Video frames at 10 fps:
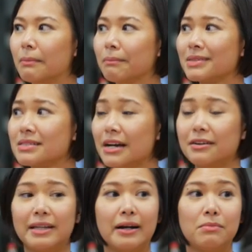
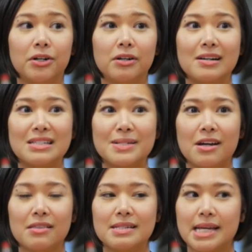Secretary Mar Roxas was not
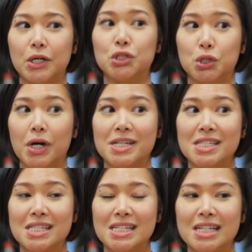the second
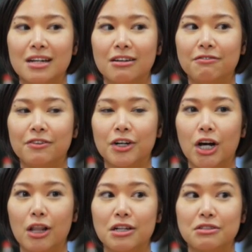choice for a
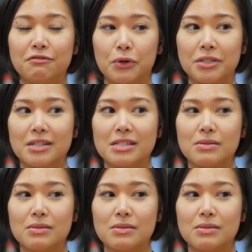lot of voters.